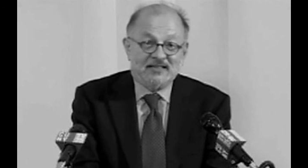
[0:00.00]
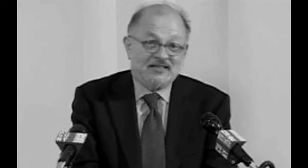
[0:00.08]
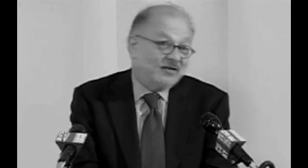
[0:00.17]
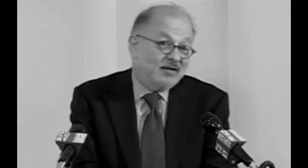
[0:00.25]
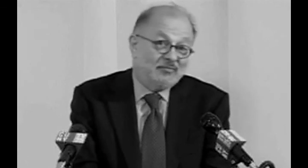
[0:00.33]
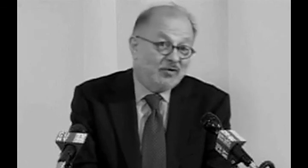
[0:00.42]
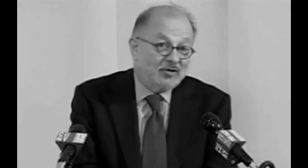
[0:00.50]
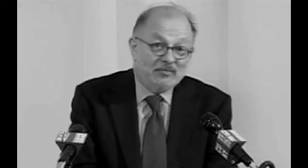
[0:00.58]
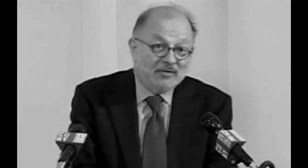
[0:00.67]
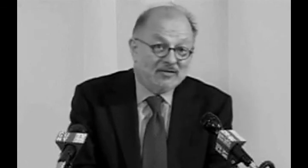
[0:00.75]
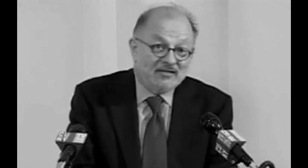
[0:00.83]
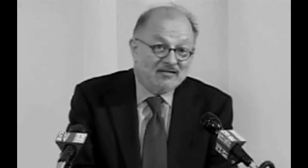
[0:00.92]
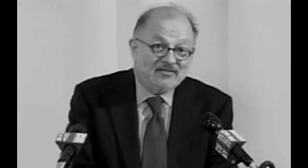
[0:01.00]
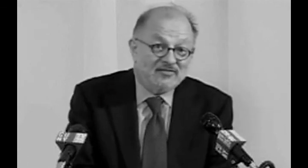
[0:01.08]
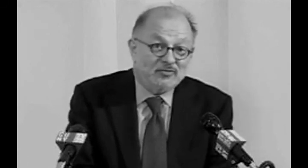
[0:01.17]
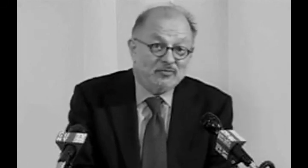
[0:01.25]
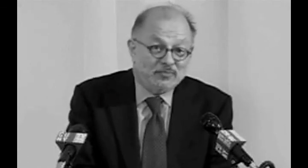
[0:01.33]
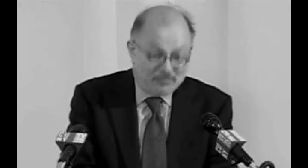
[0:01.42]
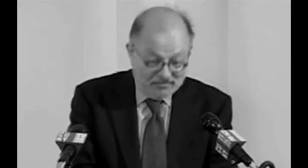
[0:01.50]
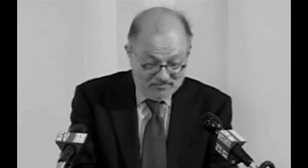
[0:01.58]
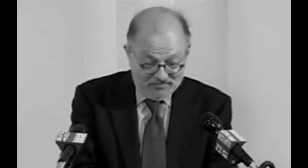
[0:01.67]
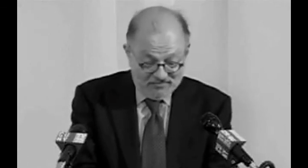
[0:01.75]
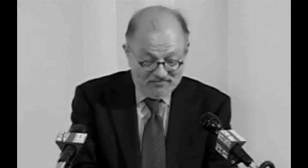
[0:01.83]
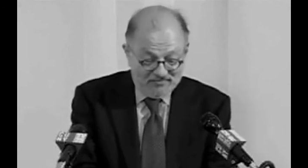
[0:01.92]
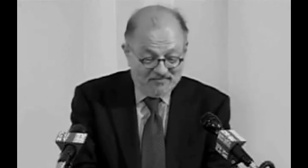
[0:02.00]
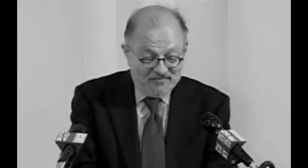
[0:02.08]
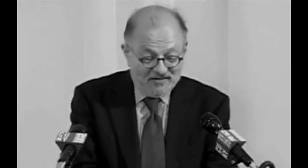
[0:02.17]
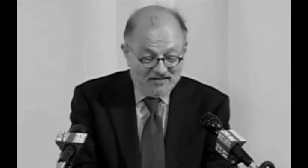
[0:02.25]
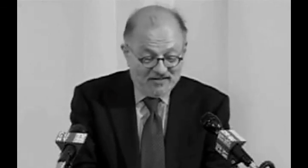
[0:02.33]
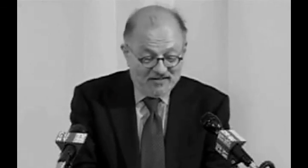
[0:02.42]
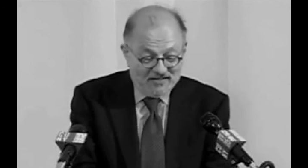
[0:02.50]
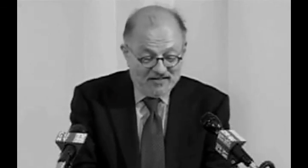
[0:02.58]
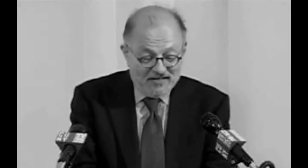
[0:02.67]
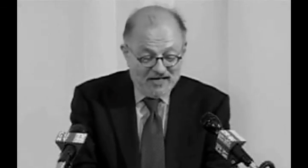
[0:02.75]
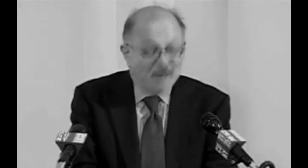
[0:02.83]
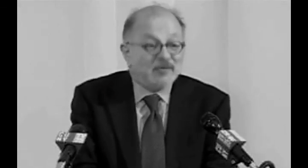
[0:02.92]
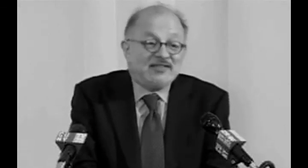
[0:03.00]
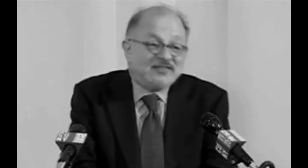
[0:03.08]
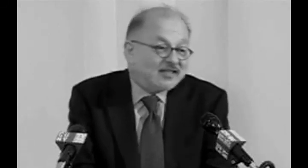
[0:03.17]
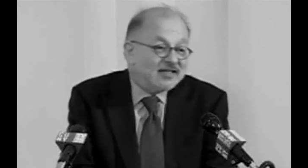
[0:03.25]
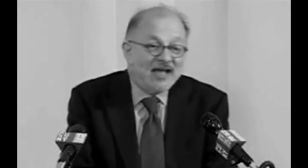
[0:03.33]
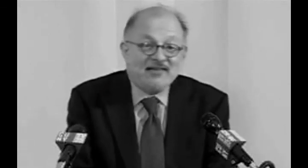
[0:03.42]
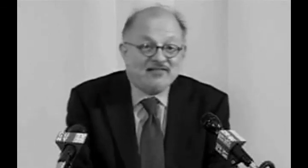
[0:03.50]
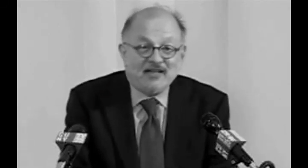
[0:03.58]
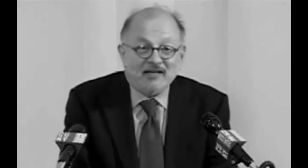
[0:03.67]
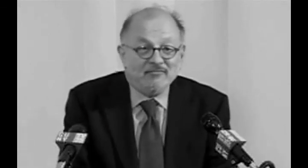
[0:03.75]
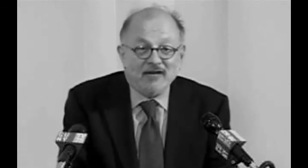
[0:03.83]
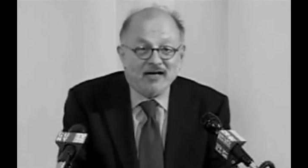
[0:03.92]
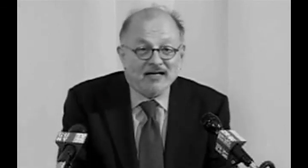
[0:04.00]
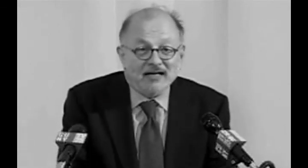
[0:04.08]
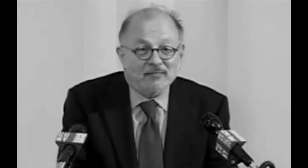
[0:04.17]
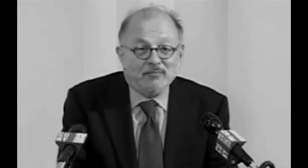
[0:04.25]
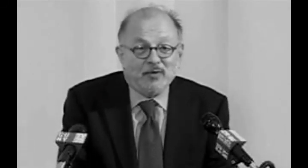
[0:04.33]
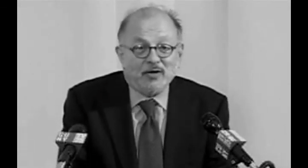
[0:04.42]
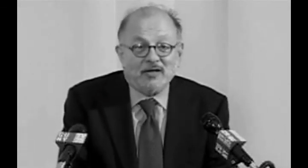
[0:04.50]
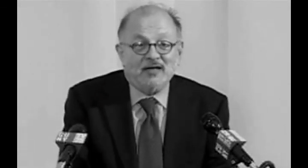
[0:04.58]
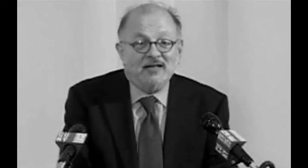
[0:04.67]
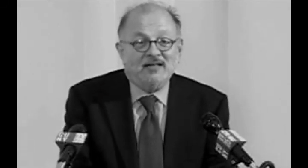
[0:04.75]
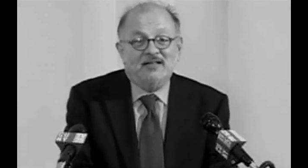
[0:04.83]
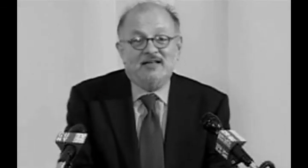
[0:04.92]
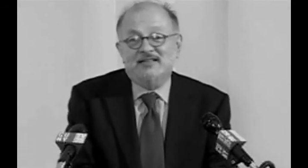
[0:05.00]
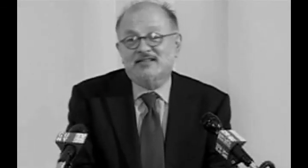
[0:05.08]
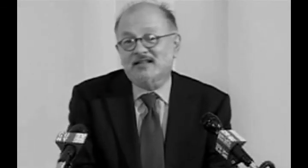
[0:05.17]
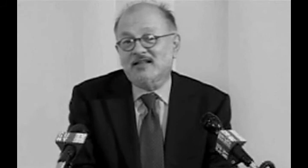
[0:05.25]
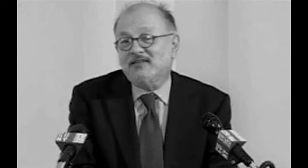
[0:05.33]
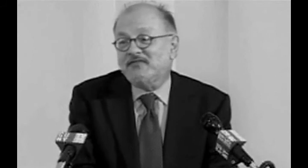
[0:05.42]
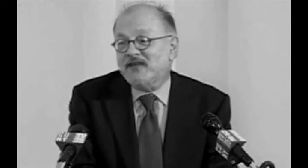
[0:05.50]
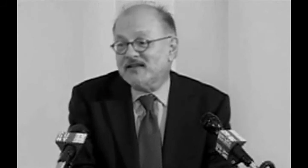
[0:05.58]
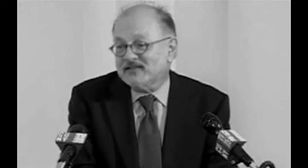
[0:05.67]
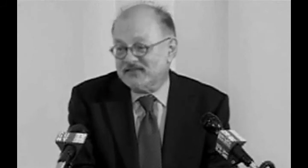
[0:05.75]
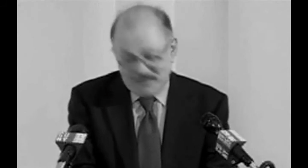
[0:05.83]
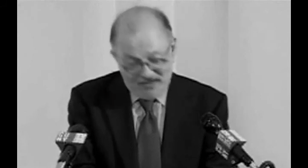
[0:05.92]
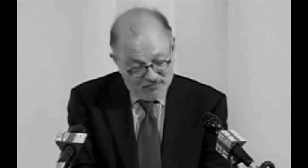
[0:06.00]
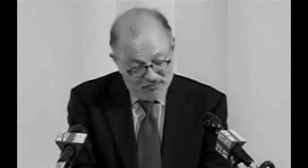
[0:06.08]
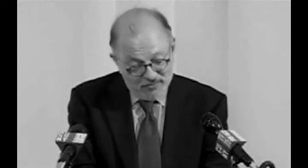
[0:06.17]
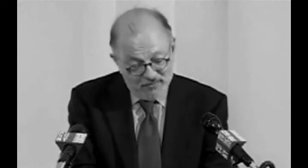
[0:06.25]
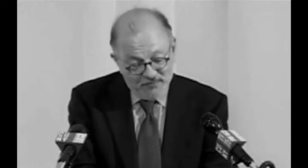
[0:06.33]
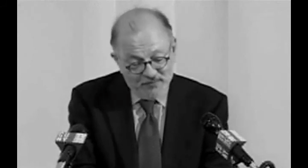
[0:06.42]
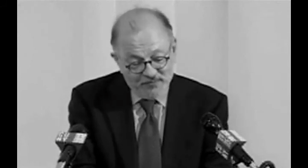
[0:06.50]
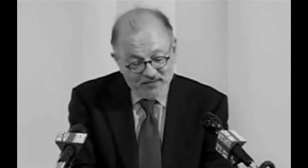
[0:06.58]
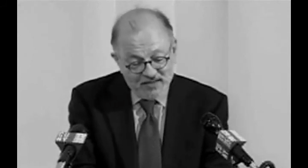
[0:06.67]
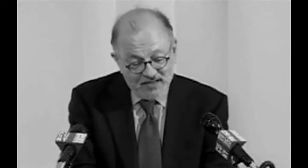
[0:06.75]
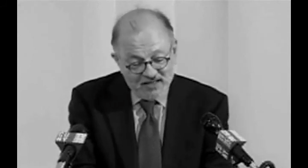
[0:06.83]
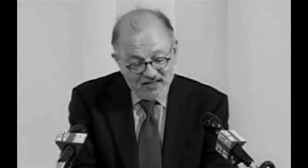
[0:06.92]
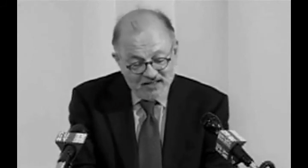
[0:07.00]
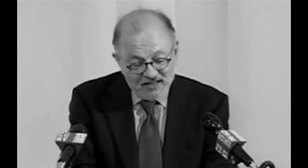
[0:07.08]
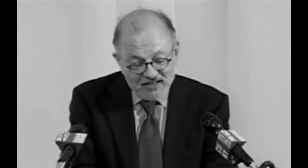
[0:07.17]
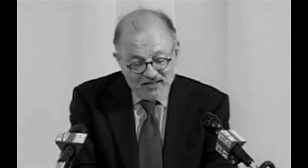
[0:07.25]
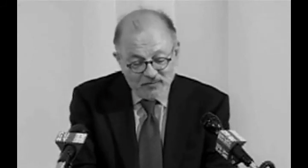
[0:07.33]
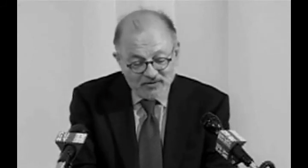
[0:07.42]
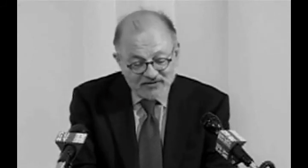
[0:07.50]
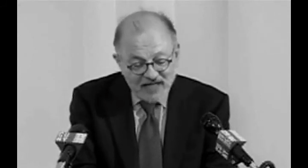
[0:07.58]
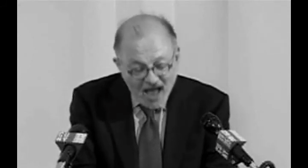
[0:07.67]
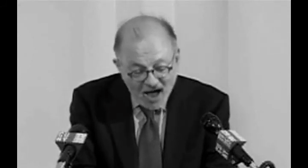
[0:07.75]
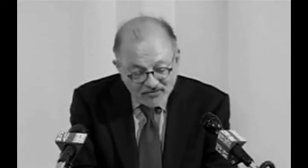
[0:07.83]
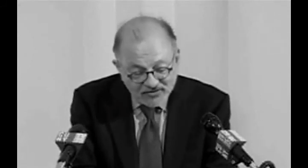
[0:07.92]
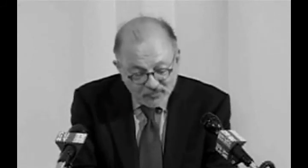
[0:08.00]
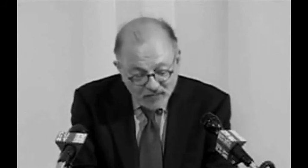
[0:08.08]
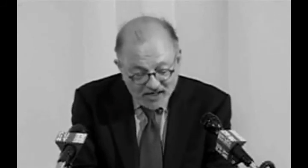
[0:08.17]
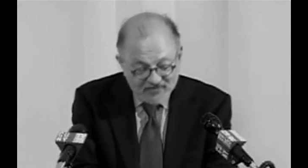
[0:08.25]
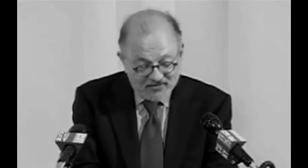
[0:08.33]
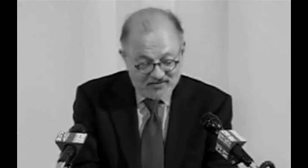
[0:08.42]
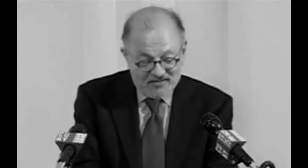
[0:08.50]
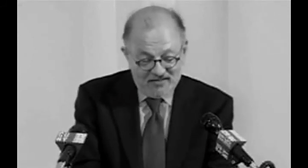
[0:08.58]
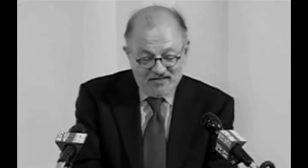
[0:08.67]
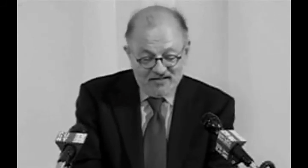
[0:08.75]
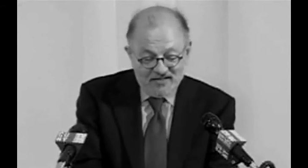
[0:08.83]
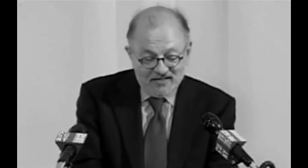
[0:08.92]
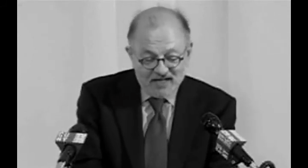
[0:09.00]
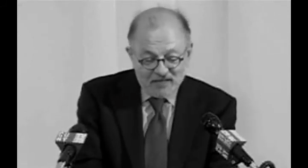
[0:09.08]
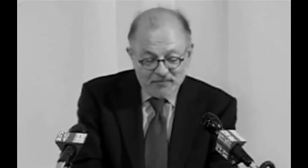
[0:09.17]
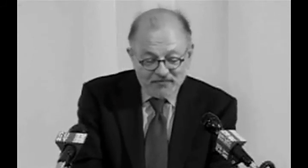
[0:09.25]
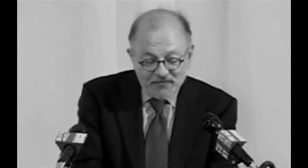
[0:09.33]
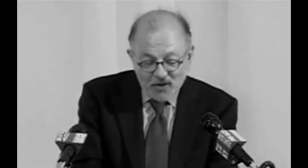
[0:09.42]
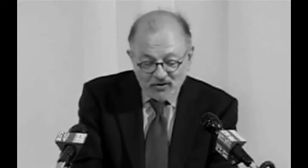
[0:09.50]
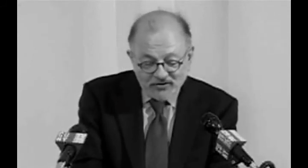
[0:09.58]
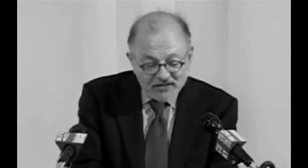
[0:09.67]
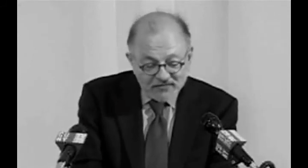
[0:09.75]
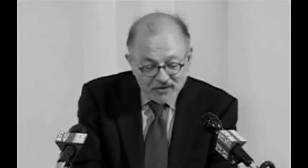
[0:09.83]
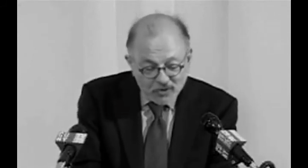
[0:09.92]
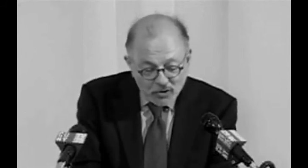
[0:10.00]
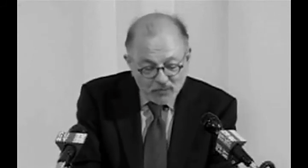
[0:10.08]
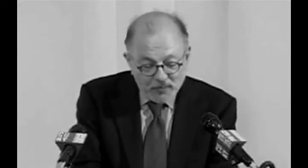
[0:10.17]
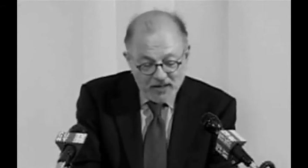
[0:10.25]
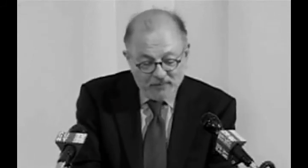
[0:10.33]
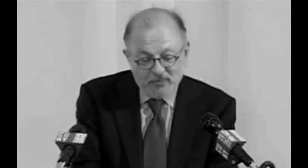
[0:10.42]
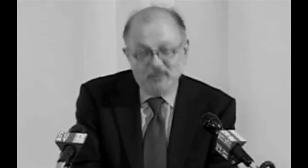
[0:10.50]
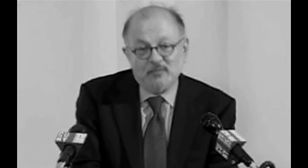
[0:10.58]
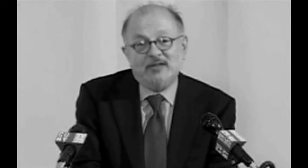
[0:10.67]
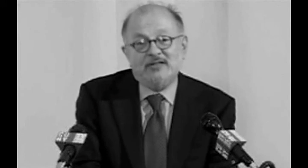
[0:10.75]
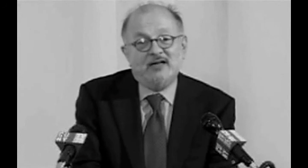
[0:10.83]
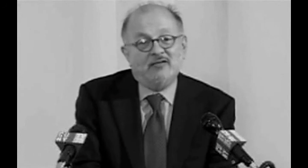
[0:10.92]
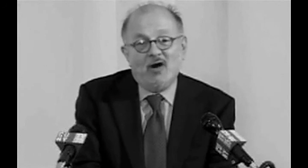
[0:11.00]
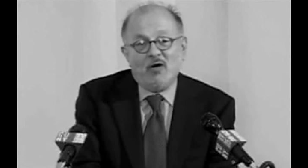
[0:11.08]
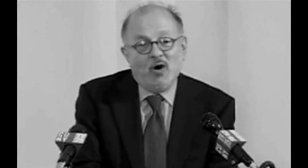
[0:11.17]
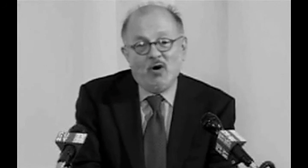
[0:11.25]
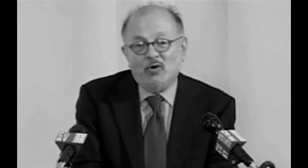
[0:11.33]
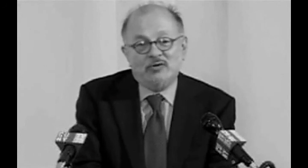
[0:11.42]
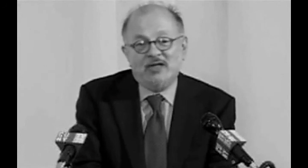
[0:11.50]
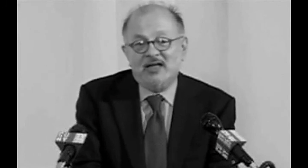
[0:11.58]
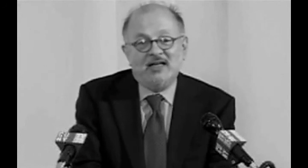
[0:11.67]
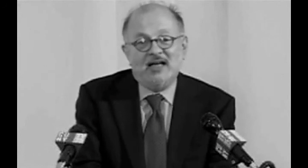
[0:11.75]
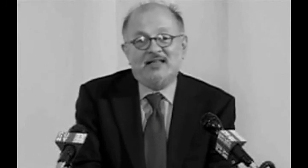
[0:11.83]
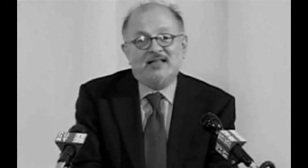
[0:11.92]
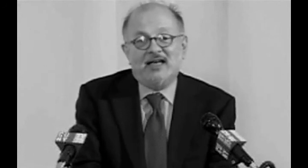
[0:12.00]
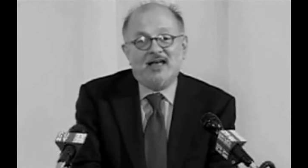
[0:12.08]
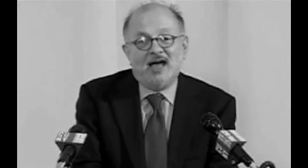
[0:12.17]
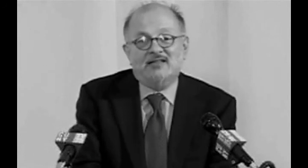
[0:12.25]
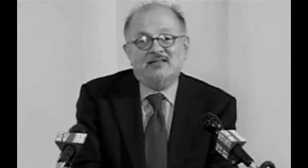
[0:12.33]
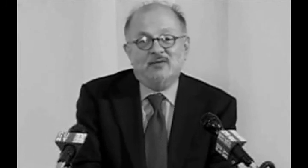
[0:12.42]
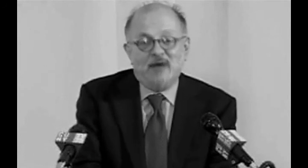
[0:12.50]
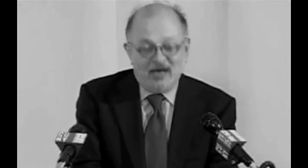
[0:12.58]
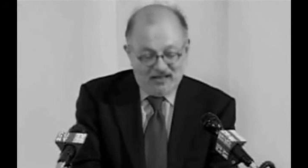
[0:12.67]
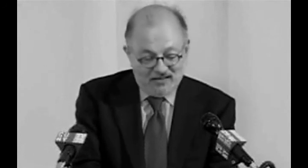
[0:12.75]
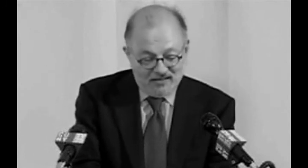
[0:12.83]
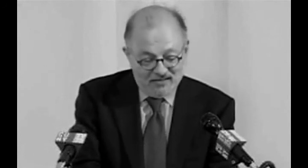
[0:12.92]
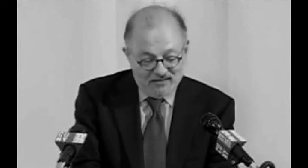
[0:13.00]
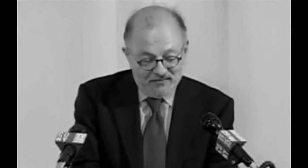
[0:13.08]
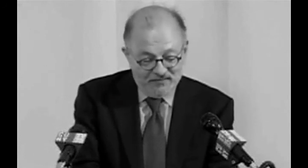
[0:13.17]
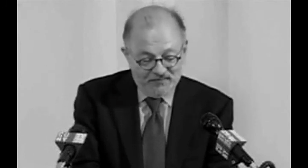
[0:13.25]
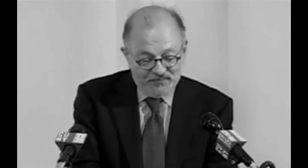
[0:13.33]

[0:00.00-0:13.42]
So I brought him a little soup. I would sit next to him reading a book until he fell asleep. It was the house arrest that befalls even good people when they grow old and cannot do anything.